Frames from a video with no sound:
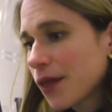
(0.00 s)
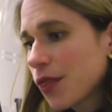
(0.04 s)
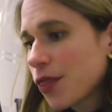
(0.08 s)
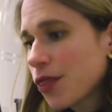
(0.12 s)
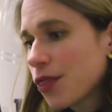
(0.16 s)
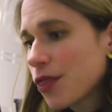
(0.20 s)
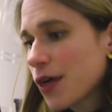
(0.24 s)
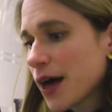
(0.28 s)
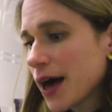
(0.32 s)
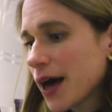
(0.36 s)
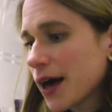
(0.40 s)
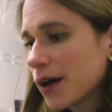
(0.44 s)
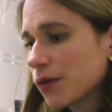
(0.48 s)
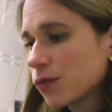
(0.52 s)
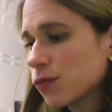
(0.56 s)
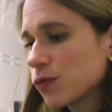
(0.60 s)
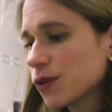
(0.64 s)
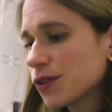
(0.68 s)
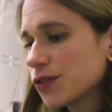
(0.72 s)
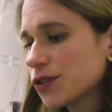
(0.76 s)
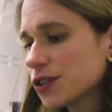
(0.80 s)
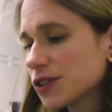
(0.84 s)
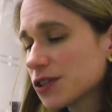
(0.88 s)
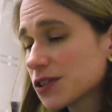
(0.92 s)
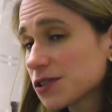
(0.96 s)
That
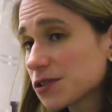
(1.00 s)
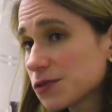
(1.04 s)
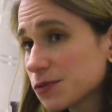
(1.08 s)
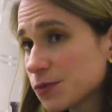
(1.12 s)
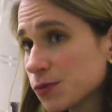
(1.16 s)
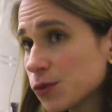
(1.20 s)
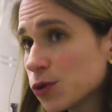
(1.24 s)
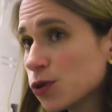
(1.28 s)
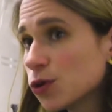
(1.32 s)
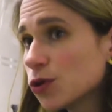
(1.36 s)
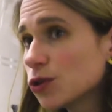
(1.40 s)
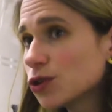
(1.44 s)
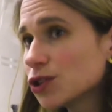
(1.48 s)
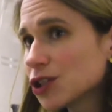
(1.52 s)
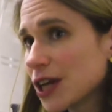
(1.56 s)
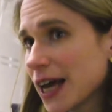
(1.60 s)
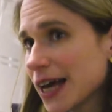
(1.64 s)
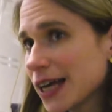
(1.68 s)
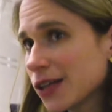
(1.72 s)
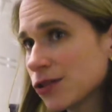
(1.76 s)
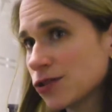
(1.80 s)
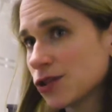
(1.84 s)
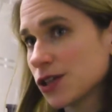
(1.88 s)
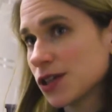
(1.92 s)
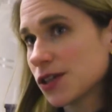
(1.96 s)
with just small
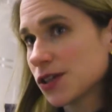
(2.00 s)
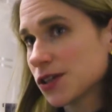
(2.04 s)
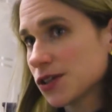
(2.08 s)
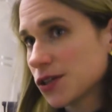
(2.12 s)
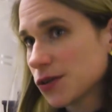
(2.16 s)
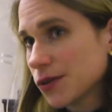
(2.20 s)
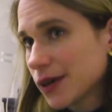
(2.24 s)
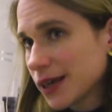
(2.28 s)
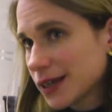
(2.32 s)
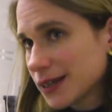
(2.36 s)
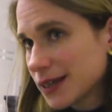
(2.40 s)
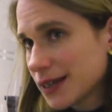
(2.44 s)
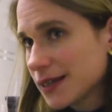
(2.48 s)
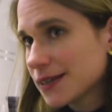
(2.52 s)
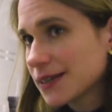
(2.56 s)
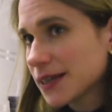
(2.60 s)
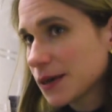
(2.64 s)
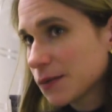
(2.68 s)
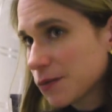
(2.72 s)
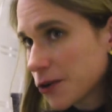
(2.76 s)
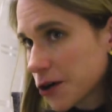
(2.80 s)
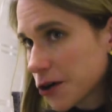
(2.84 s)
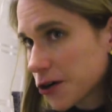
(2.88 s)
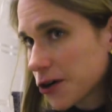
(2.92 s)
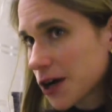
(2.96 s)
changes to
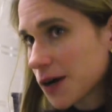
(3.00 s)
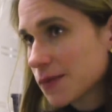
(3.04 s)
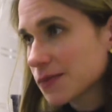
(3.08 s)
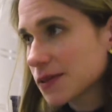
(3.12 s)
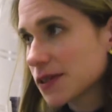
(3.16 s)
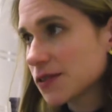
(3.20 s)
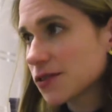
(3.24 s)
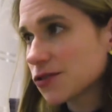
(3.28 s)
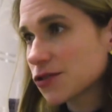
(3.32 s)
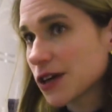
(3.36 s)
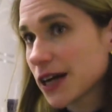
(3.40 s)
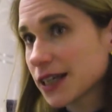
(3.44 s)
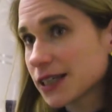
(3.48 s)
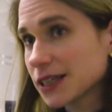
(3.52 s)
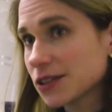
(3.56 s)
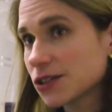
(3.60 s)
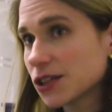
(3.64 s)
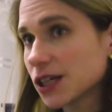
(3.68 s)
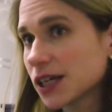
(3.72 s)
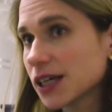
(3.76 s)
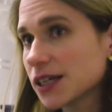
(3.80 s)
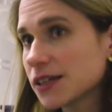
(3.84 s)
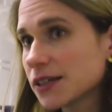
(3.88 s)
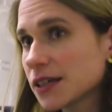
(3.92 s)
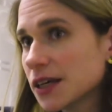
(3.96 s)
existing programs and
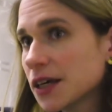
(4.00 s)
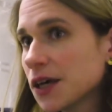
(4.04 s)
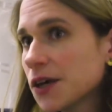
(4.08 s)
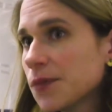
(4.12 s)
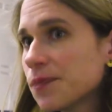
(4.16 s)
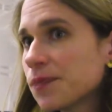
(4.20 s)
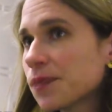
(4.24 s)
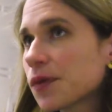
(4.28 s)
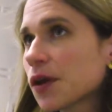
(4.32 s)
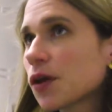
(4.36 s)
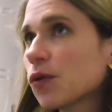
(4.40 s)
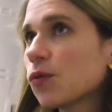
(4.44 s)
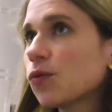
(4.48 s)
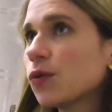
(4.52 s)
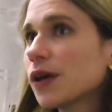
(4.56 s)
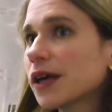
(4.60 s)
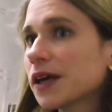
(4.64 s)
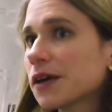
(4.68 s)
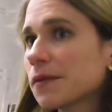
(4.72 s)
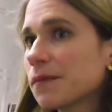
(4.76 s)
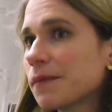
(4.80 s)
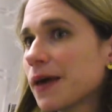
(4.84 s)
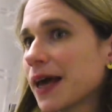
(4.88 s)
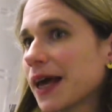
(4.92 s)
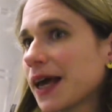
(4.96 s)
strategies, we
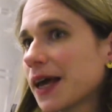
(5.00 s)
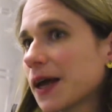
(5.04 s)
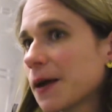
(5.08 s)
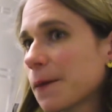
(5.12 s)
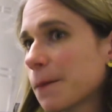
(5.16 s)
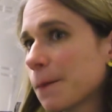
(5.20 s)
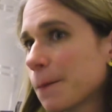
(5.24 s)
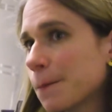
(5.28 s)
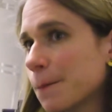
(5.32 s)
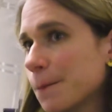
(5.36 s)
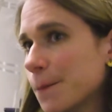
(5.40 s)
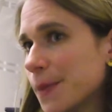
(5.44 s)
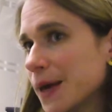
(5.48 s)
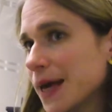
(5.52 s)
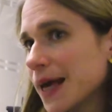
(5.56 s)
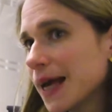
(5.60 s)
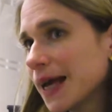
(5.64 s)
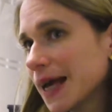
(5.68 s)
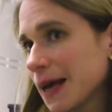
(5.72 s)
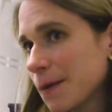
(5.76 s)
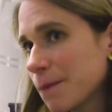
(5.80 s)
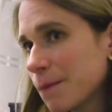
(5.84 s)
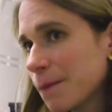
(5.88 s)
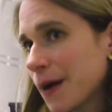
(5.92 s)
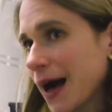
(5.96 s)
can make
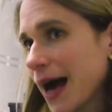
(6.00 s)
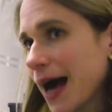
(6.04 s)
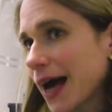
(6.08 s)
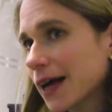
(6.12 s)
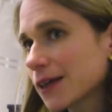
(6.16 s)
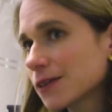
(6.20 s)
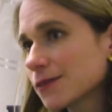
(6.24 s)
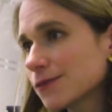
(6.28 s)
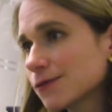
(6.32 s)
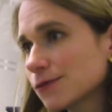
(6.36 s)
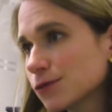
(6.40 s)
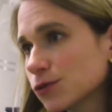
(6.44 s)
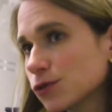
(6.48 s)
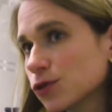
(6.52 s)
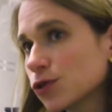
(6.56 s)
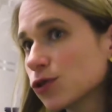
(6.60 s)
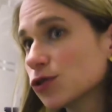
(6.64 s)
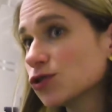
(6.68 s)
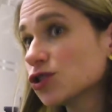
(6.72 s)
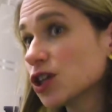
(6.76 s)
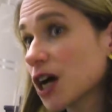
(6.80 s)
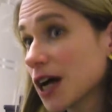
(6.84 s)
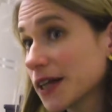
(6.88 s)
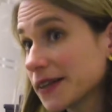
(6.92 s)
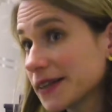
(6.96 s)
big impacts
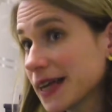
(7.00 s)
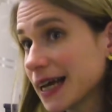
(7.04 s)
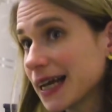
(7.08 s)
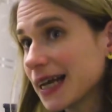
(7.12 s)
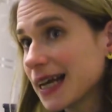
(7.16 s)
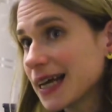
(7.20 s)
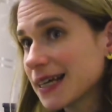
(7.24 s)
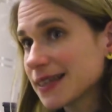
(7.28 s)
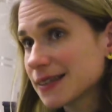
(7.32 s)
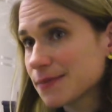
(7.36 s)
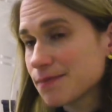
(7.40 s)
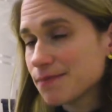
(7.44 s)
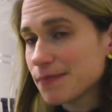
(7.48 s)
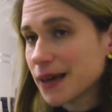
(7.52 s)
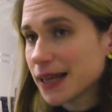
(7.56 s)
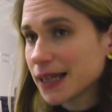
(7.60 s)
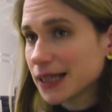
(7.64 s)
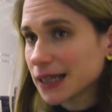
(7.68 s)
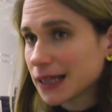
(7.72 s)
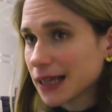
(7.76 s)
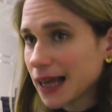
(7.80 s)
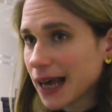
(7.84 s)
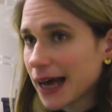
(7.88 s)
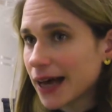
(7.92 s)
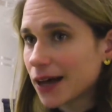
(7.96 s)
for child and adolescent
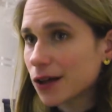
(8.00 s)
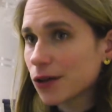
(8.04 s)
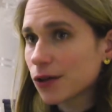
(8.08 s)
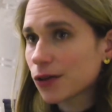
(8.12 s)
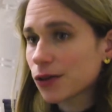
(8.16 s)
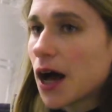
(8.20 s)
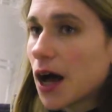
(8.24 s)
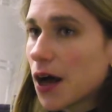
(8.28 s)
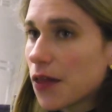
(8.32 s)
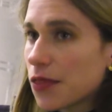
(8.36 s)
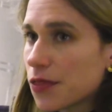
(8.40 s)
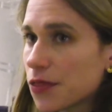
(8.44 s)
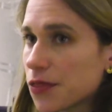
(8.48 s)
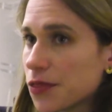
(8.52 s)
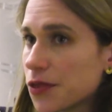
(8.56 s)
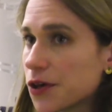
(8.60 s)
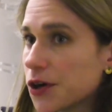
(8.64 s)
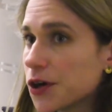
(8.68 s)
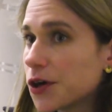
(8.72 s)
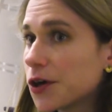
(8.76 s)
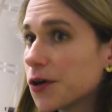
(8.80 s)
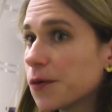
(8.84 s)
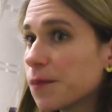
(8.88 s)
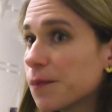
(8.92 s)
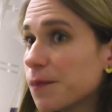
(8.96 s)
mental health.
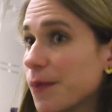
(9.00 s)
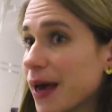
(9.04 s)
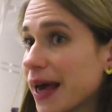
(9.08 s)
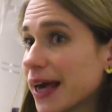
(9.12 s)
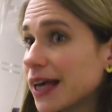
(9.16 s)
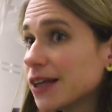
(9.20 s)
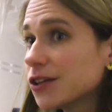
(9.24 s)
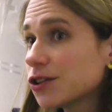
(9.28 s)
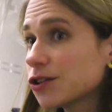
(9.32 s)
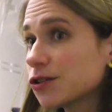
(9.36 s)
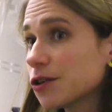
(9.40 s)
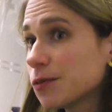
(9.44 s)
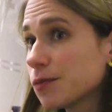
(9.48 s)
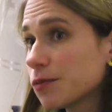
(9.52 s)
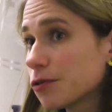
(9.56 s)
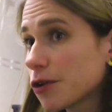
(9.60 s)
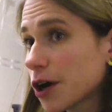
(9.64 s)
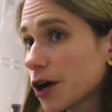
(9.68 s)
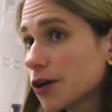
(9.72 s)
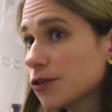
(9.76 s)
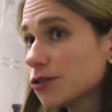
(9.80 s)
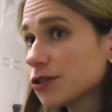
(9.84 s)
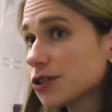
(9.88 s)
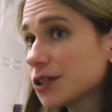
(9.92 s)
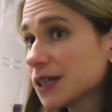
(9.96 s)
The major
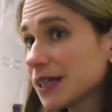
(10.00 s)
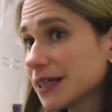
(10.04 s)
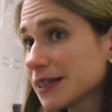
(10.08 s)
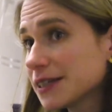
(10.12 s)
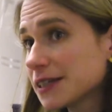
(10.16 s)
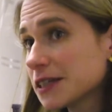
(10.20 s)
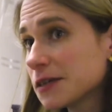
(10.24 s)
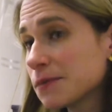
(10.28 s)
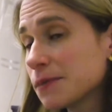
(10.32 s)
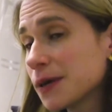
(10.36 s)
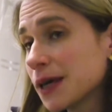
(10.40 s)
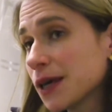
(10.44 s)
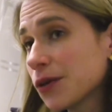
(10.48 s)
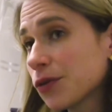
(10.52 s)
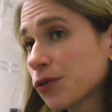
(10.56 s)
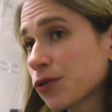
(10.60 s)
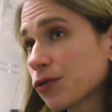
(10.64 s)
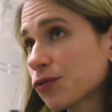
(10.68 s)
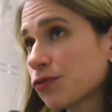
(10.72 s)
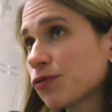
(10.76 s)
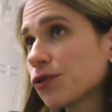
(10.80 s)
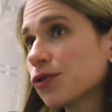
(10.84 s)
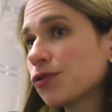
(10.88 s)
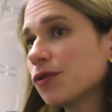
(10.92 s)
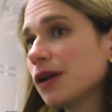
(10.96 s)
approach needs to be
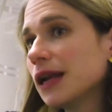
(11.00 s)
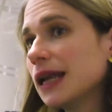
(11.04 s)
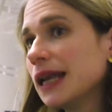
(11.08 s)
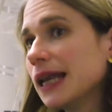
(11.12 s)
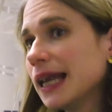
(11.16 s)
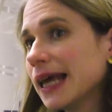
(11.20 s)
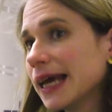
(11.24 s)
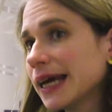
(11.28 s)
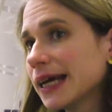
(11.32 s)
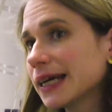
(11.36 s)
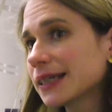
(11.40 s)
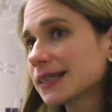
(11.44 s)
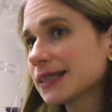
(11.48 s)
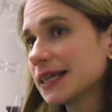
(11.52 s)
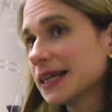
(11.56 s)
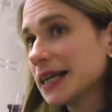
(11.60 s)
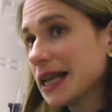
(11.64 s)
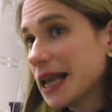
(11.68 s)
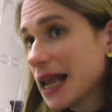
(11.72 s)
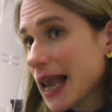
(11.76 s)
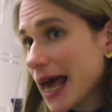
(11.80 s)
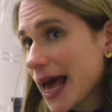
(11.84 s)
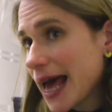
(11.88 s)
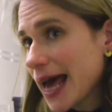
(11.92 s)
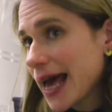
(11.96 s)
through linked
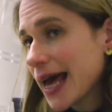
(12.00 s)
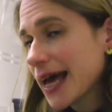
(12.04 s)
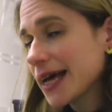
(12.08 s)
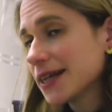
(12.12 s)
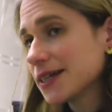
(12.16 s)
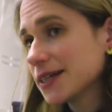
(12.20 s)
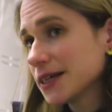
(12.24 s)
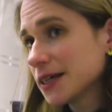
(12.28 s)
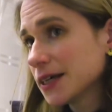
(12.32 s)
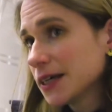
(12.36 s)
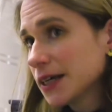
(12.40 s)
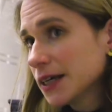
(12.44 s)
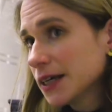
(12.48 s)
and layered